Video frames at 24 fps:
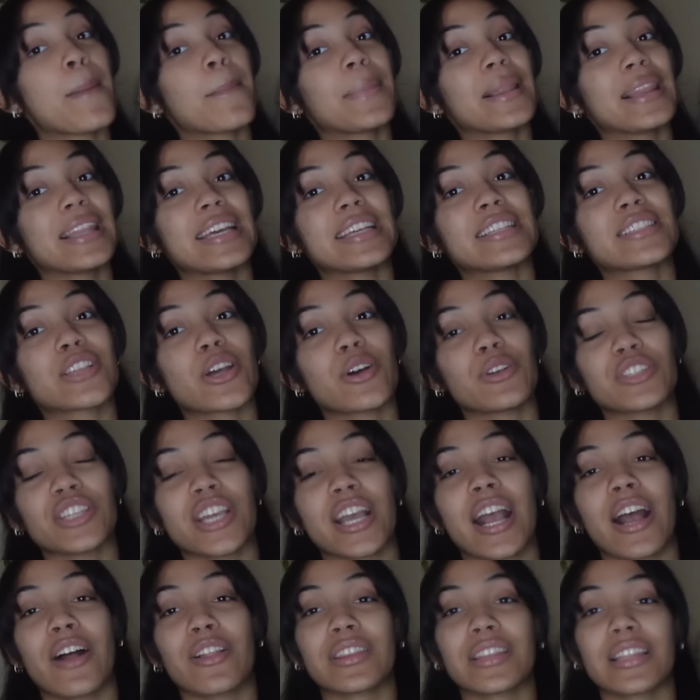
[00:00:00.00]
please go
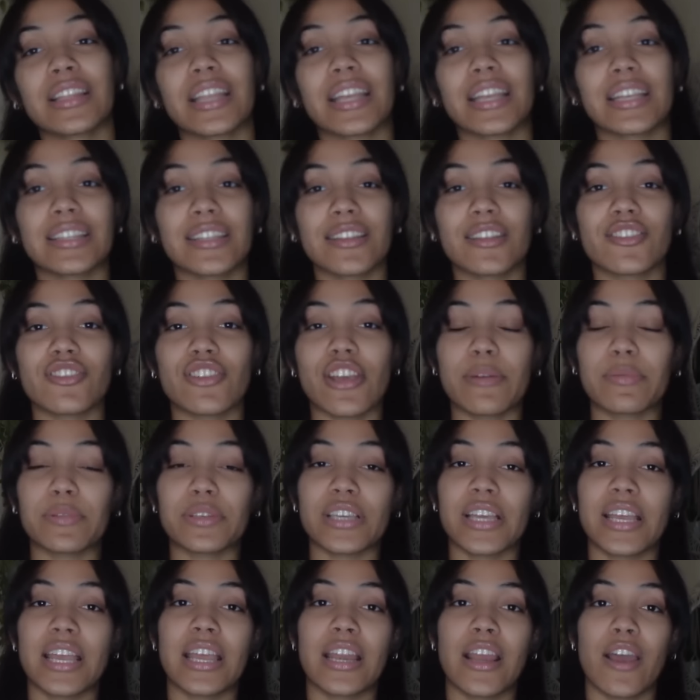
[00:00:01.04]
check out the link in the
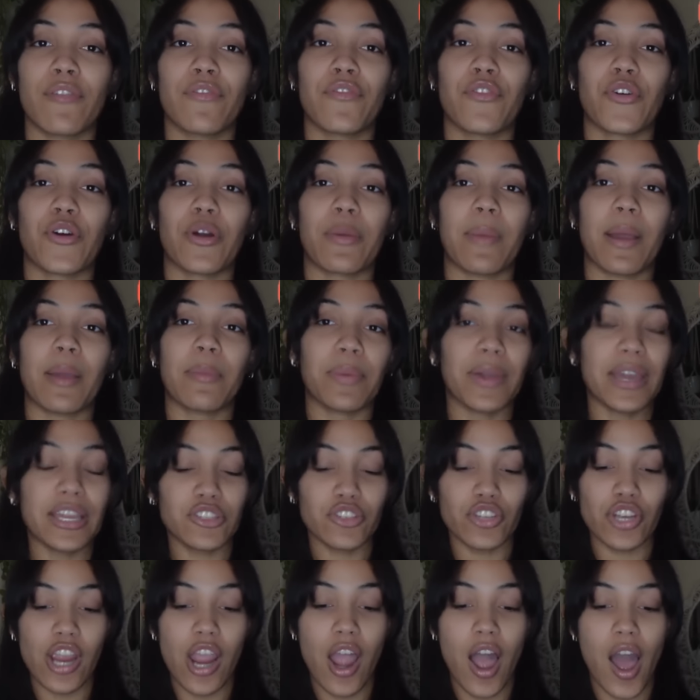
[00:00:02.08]
description for my
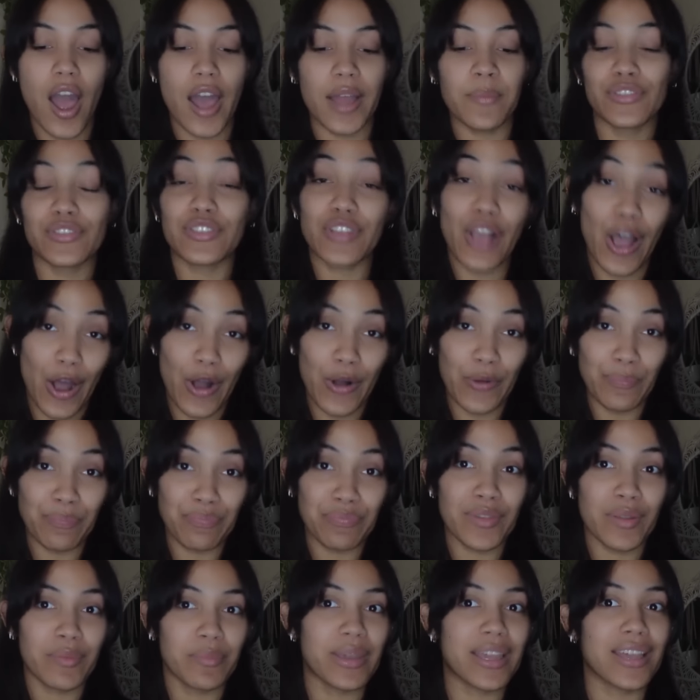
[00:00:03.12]
Patreon. So
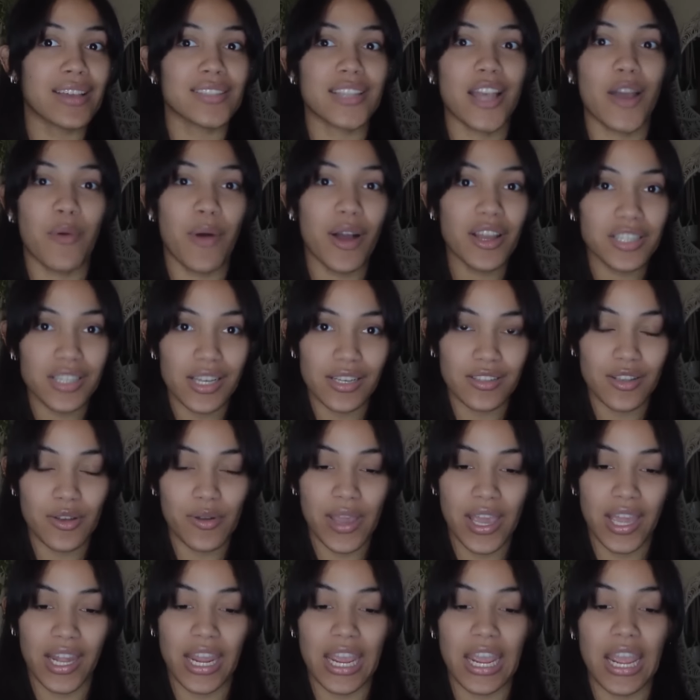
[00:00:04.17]
because I watched EXO
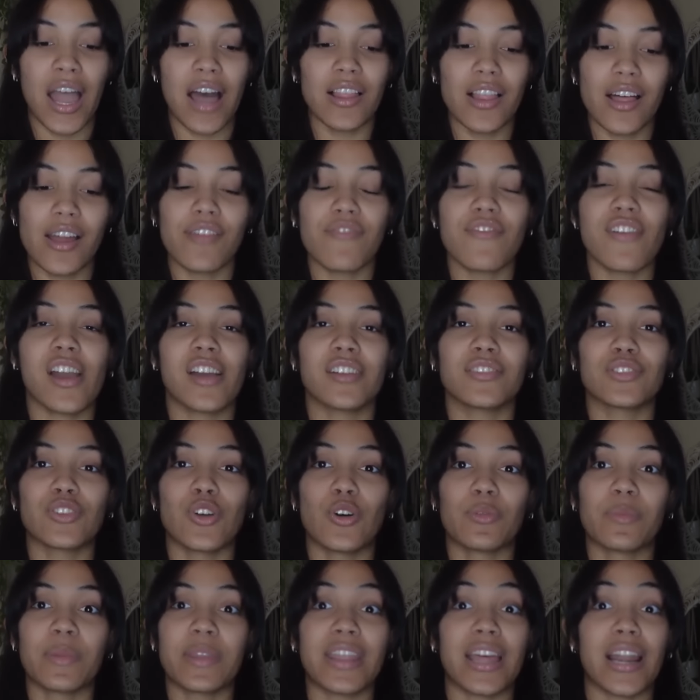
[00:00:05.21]
Kitty, a lot of you guys
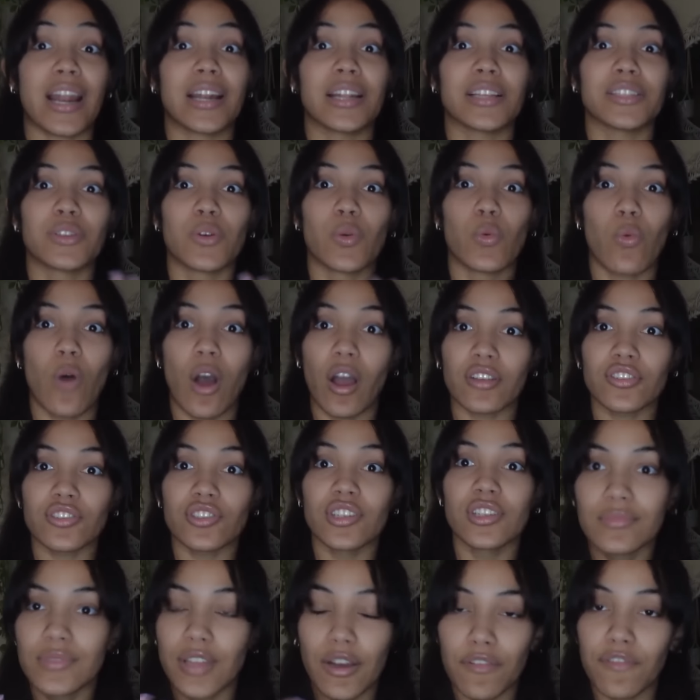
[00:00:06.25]
told me that I need to
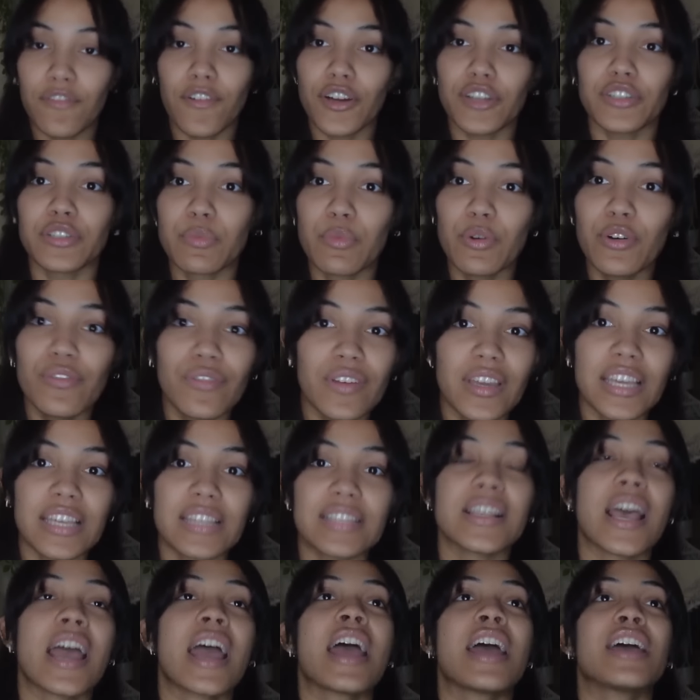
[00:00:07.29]
watch the first
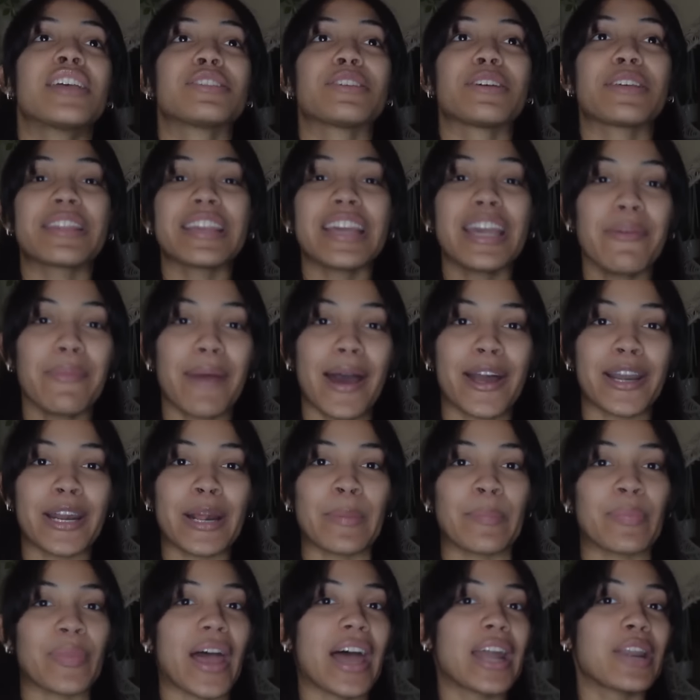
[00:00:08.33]
movies. So the thing about
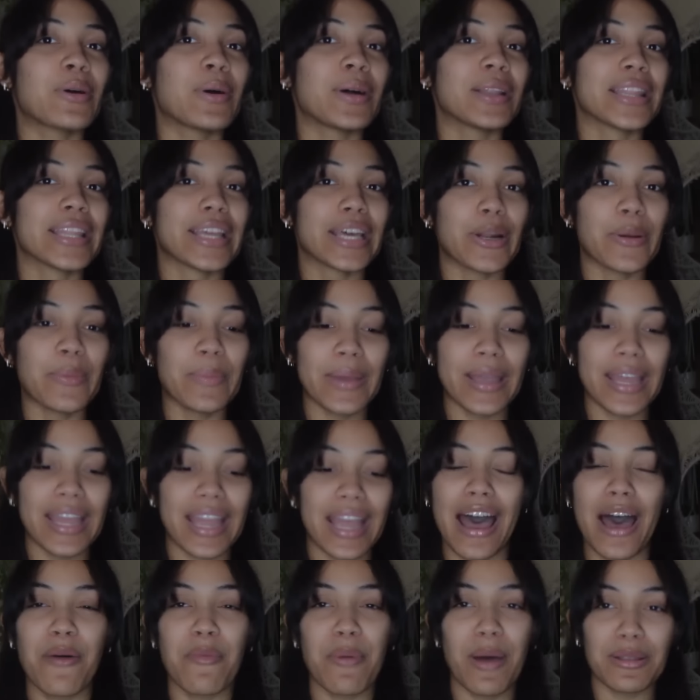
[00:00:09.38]
it, I know a little bit
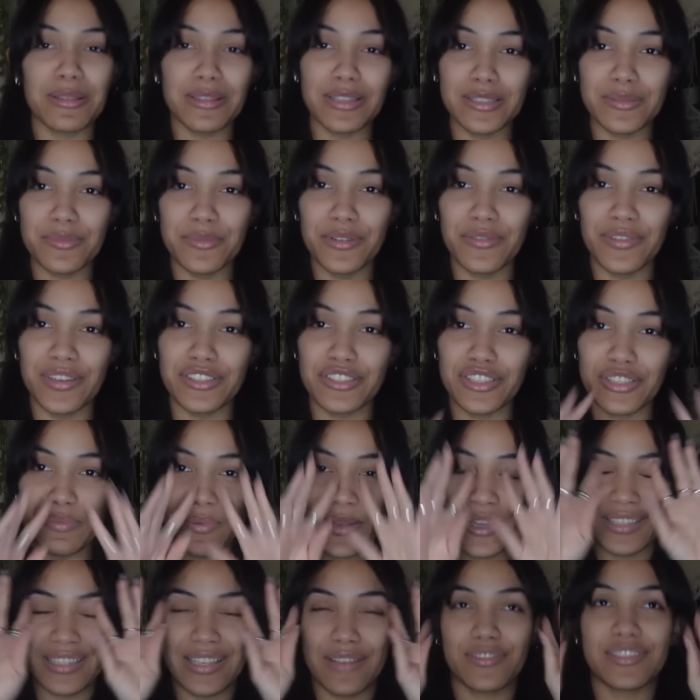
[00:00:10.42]
about this movie just
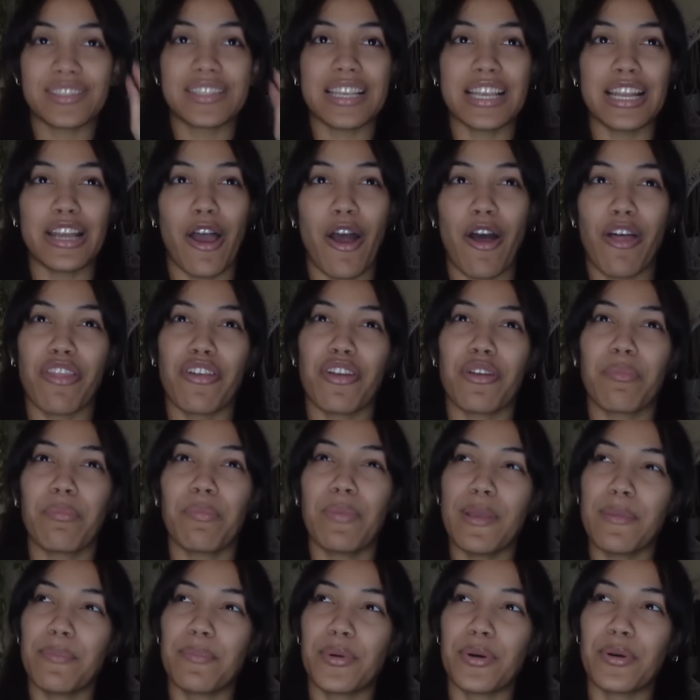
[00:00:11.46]
because I've seen other
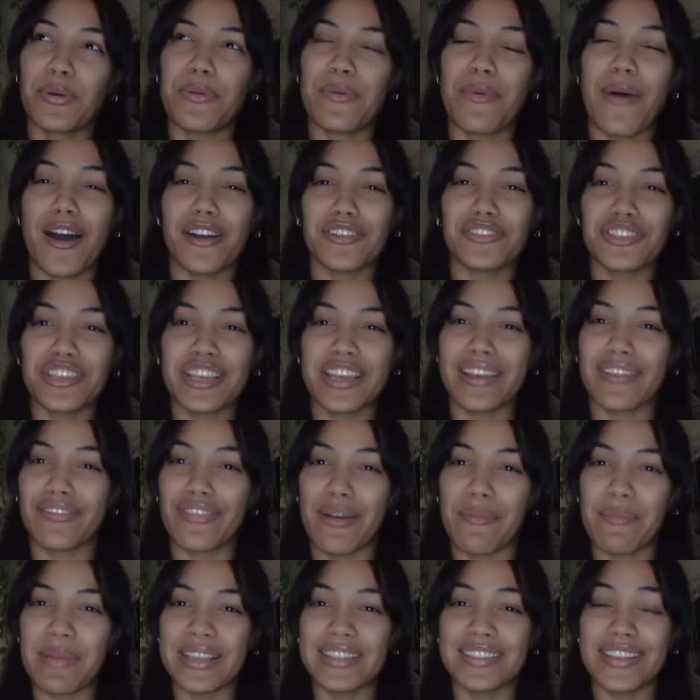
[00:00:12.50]
people watch it, if
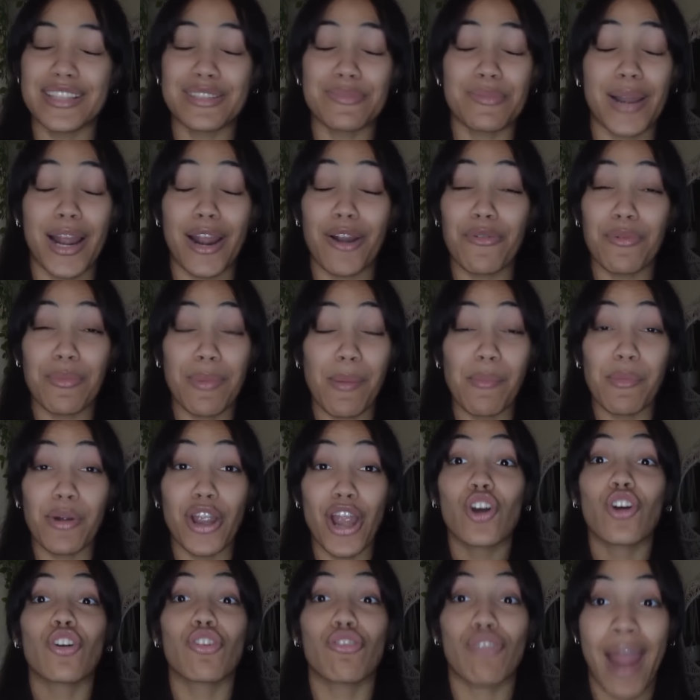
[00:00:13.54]
that makes sense, but I don't remember
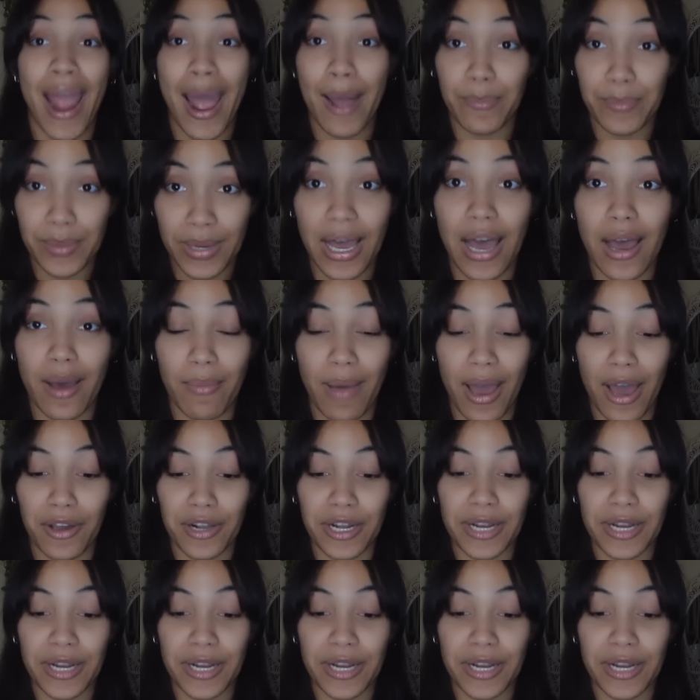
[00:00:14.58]
crap about